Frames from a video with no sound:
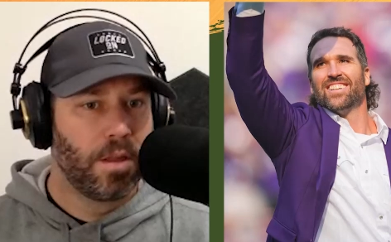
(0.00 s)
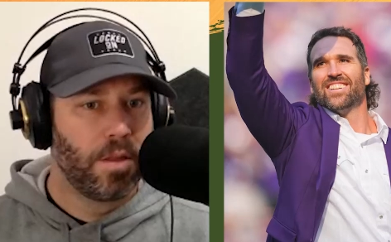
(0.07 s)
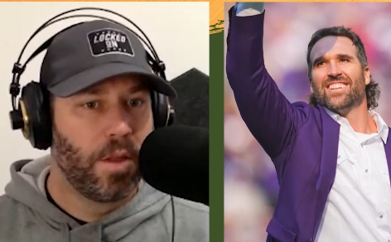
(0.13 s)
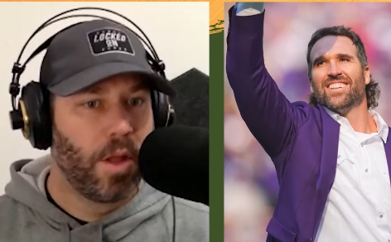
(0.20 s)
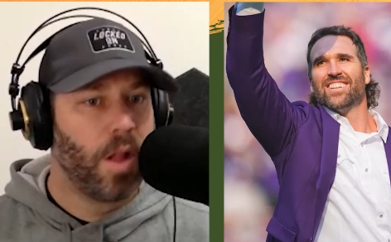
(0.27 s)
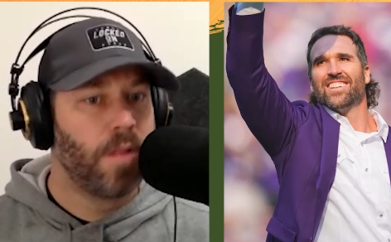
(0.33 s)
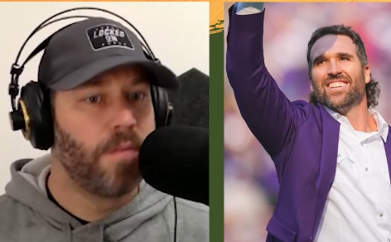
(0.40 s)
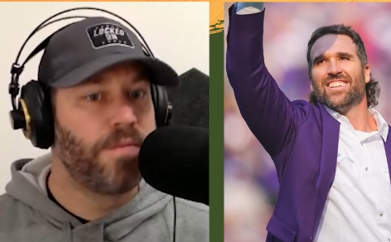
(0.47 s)
Speaker 1: The
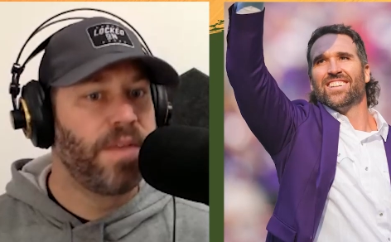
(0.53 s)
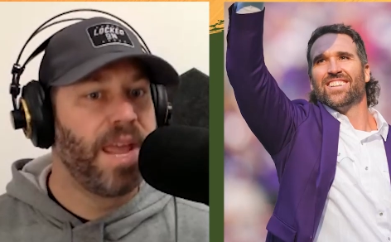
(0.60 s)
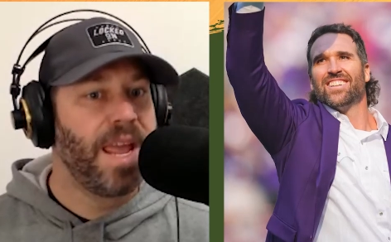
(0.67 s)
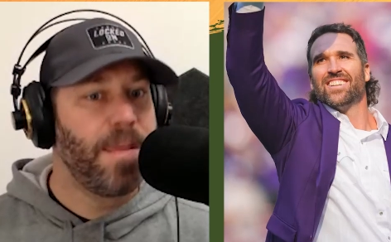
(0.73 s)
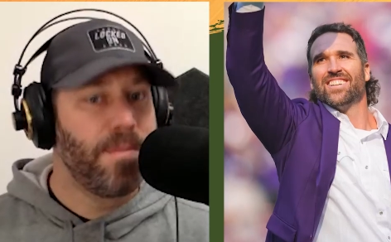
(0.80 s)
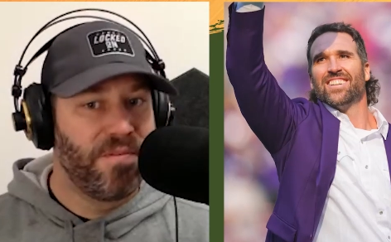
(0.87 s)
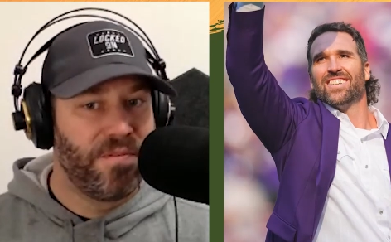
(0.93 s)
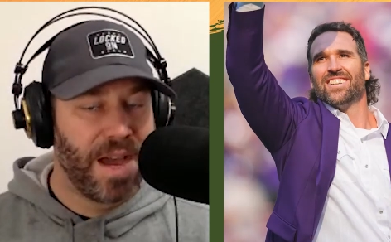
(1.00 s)
Hall of
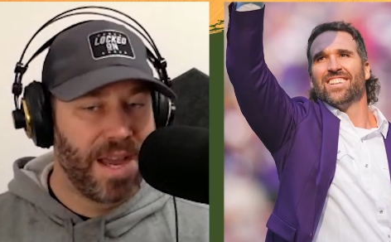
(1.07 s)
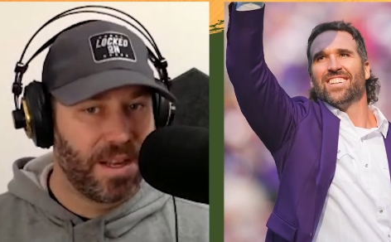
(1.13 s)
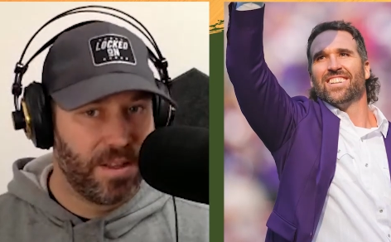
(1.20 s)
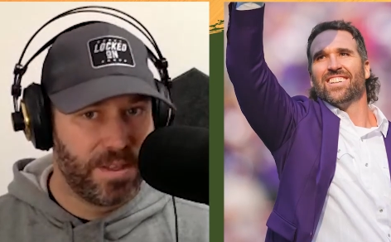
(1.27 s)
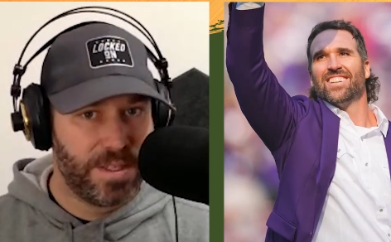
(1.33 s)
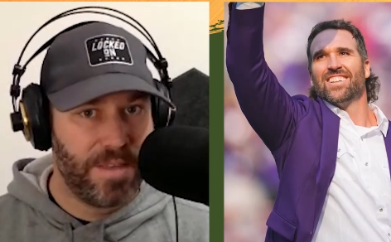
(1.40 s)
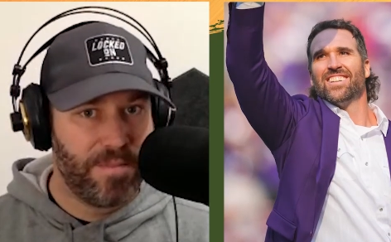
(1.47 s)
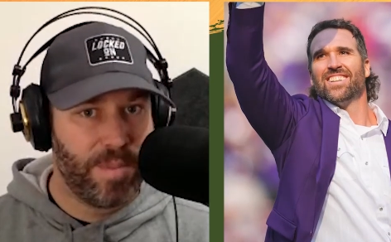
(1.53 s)
Fame
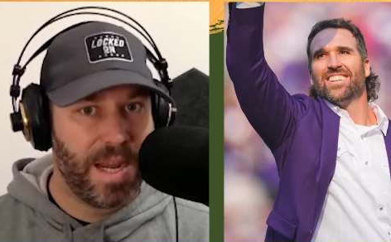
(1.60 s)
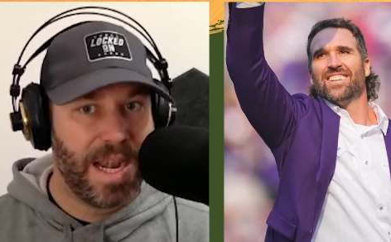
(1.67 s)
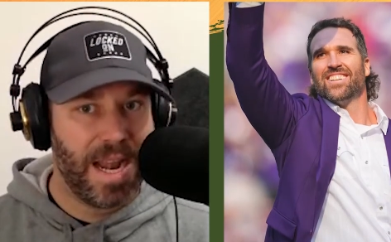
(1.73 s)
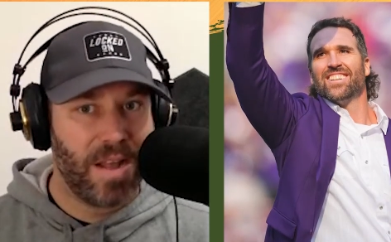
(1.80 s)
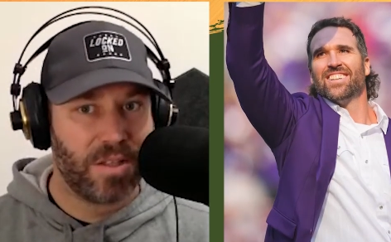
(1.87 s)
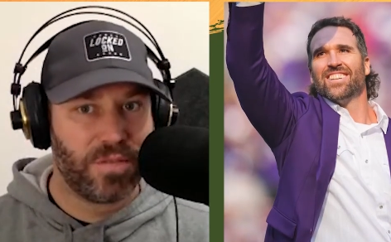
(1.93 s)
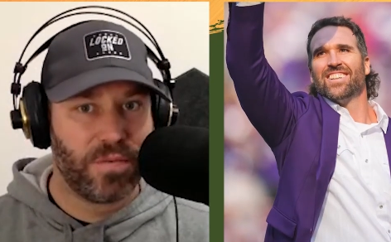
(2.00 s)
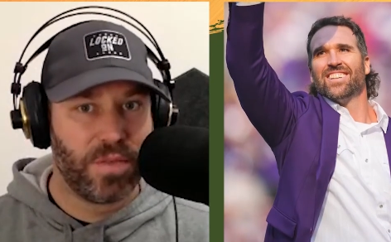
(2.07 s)
finalists have been
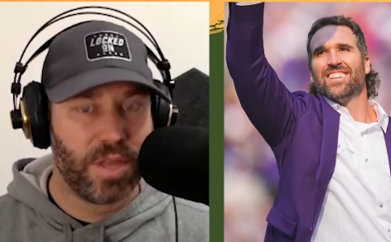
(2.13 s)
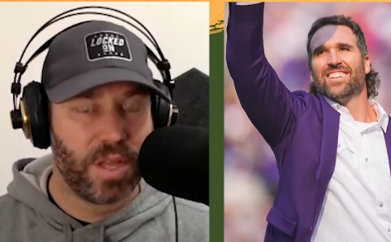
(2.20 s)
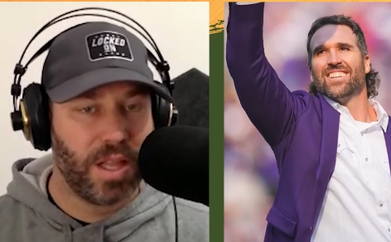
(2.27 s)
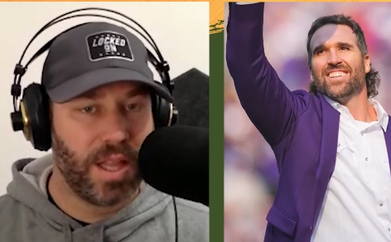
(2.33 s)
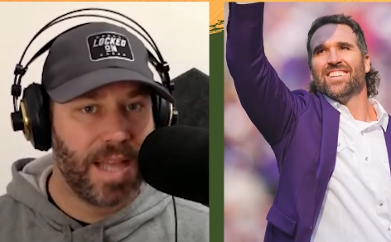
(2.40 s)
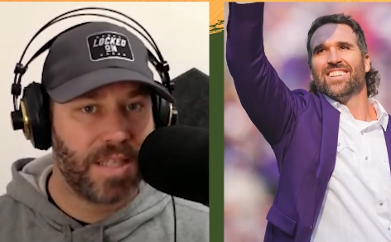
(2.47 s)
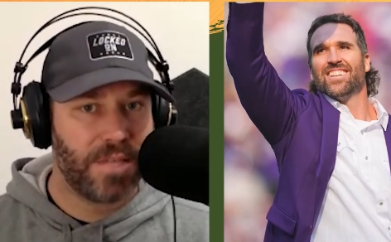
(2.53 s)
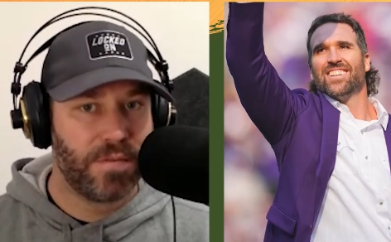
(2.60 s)
announced for the
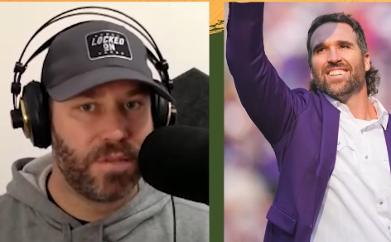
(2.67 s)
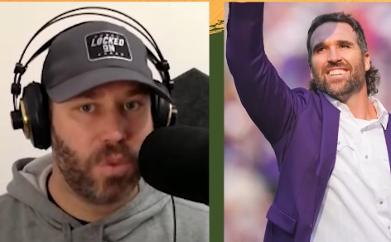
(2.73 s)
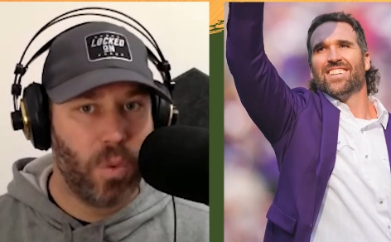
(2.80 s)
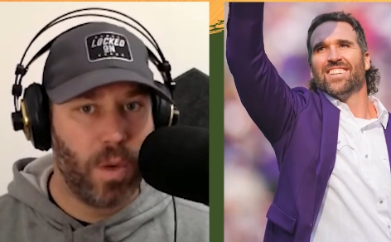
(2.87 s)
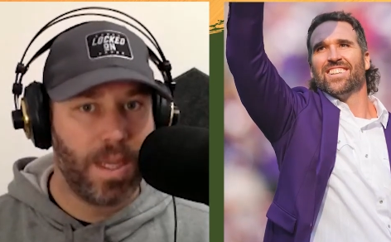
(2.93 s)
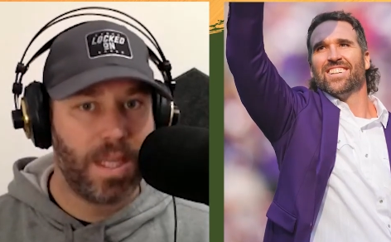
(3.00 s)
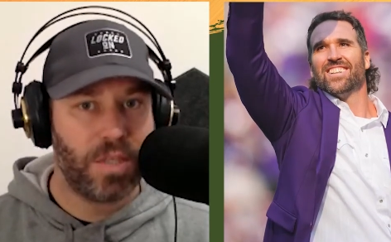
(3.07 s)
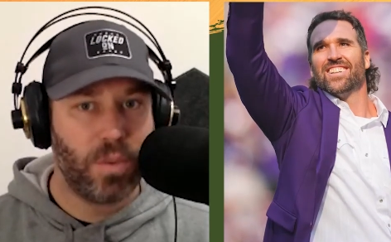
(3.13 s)
class of
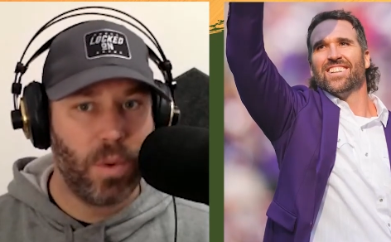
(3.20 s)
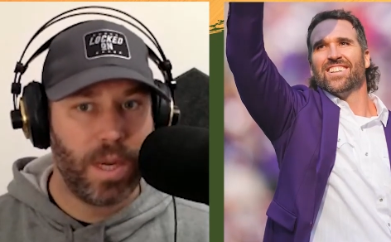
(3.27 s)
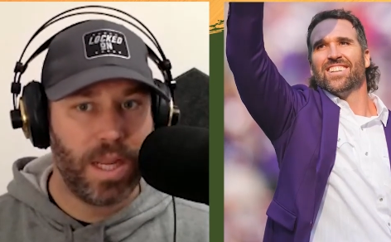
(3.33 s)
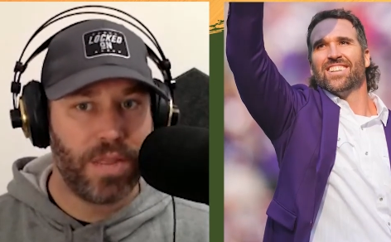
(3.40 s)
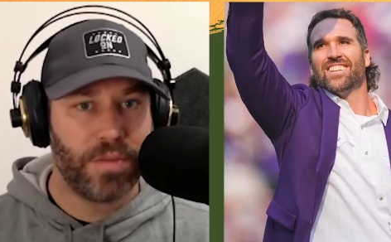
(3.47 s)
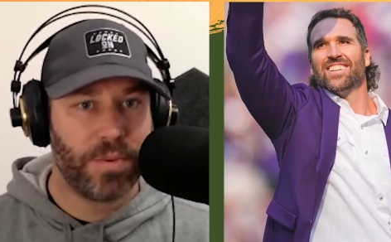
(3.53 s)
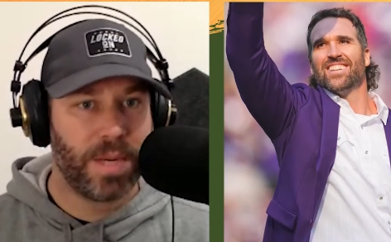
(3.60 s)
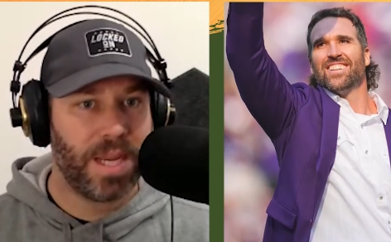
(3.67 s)

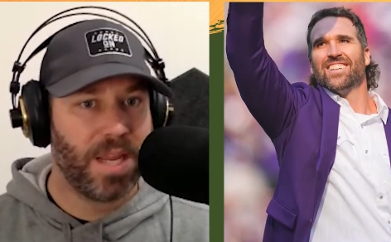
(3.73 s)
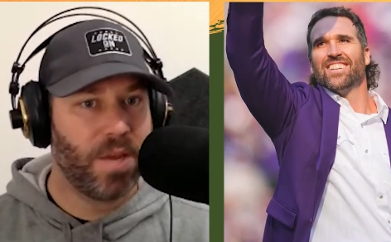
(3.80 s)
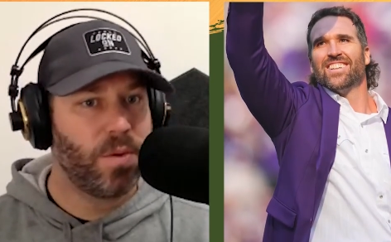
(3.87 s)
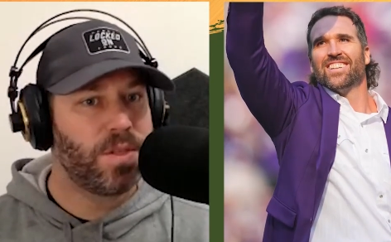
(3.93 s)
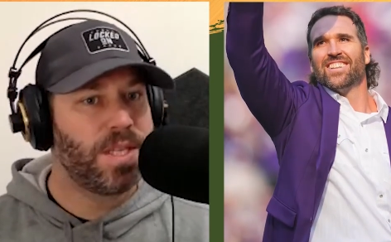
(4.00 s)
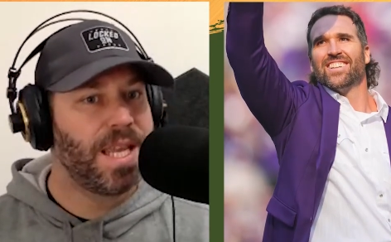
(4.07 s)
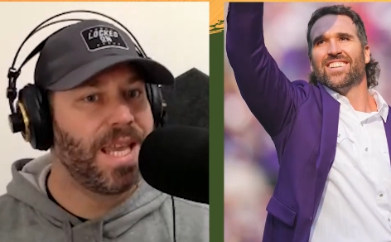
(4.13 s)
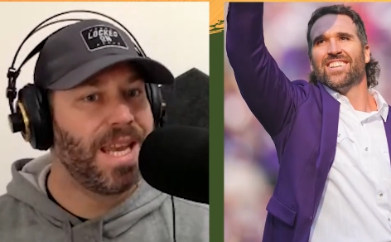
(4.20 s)
2023.
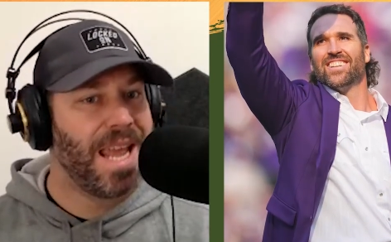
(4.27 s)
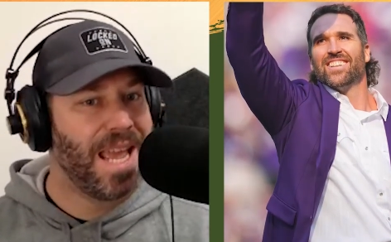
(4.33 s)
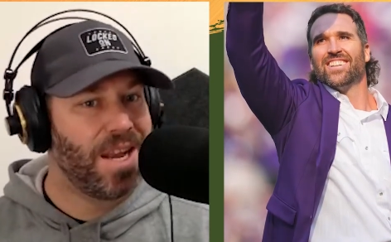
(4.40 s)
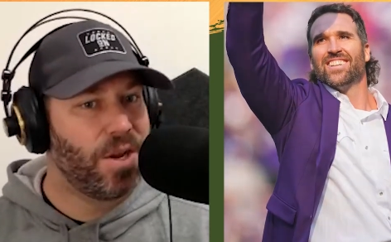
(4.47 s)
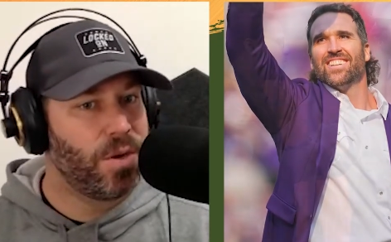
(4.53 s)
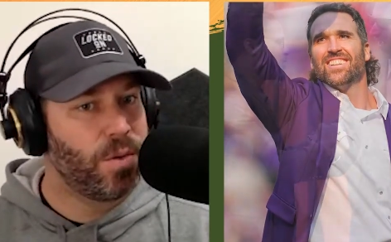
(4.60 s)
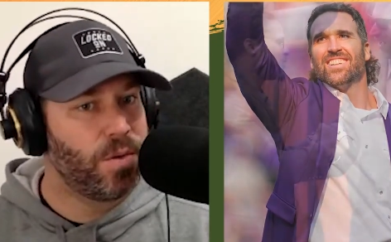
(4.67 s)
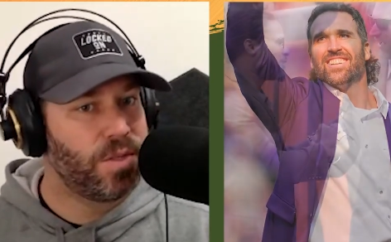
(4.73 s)
Who's in
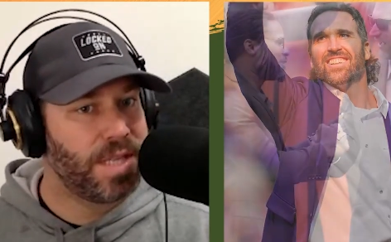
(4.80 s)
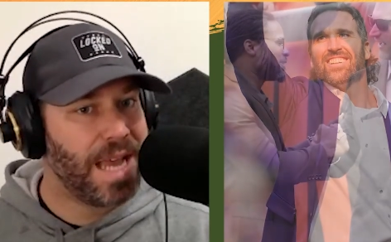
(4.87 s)
and who's